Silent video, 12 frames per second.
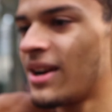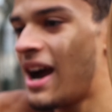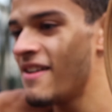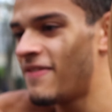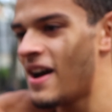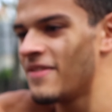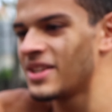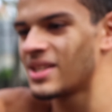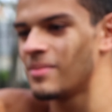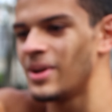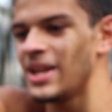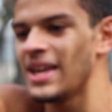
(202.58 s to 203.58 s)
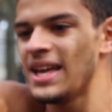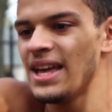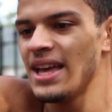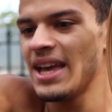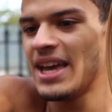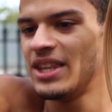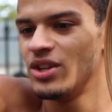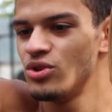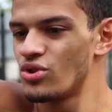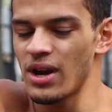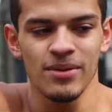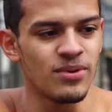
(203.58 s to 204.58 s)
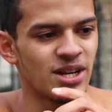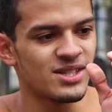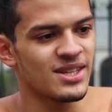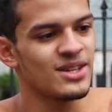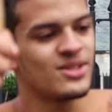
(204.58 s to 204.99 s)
you're high-fiving somebody, and then you just grab the ring. It's like